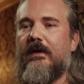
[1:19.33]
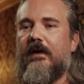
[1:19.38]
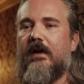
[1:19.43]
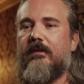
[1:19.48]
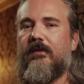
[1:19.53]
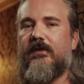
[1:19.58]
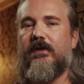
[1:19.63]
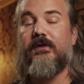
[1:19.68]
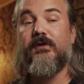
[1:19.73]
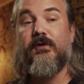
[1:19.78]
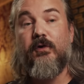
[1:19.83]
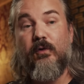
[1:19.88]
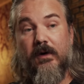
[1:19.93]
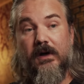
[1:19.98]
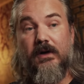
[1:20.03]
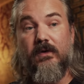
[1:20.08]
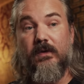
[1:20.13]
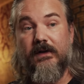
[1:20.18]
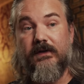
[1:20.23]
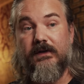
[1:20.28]
it comes to
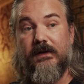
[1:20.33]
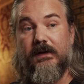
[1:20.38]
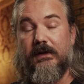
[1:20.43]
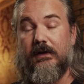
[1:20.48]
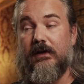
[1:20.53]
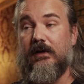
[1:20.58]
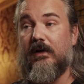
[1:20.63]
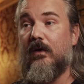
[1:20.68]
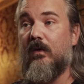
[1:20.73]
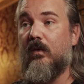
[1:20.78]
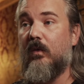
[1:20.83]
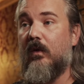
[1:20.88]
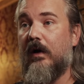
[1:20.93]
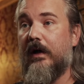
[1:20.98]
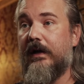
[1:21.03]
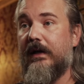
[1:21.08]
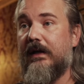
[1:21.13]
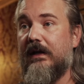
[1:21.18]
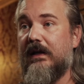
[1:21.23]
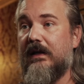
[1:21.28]
storing whiskey, you don't
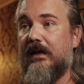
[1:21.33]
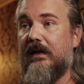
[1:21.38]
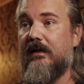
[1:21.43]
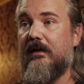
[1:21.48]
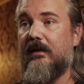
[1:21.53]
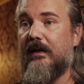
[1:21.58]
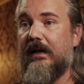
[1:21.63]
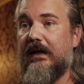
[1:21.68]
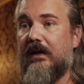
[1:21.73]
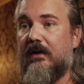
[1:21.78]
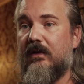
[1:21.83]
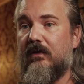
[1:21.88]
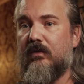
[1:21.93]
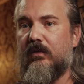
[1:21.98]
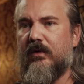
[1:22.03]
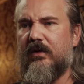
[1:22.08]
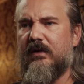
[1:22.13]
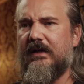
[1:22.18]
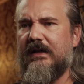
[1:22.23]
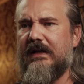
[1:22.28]
want it in like a
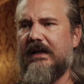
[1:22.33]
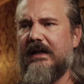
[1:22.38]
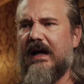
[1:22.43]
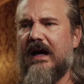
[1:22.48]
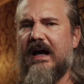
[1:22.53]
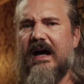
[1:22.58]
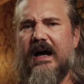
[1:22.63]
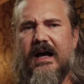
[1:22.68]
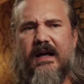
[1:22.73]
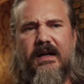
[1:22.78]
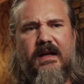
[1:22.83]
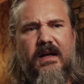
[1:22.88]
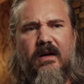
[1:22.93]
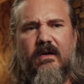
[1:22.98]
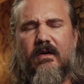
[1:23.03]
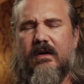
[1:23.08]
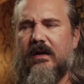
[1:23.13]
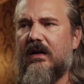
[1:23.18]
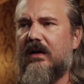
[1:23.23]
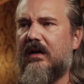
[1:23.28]
really hot
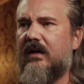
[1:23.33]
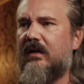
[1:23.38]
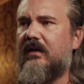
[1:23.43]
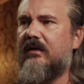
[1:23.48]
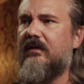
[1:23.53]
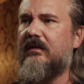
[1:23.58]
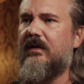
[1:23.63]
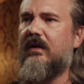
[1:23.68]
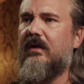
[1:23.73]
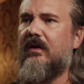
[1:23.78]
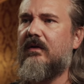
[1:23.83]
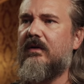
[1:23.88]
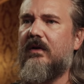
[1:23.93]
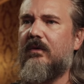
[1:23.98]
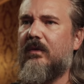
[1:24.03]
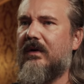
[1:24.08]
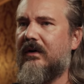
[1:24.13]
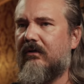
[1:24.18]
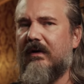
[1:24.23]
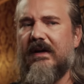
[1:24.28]
area, and you know, you
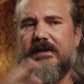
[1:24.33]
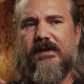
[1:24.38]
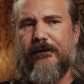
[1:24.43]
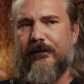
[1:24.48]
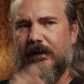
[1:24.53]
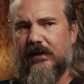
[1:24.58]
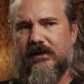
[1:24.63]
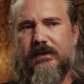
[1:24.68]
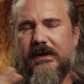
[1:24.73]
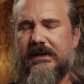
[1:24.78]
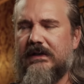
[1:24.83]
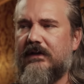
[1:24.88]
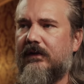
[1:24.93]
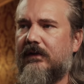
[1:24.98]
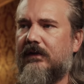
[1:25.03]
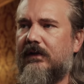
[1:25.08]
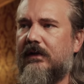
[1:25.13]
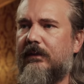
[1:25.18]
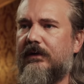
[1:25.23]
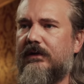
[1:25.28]
don't want crazy fluctuations
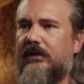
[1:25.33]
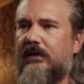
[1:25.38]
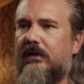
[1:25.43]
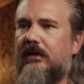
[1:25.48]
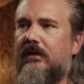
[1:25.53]
in temperatures.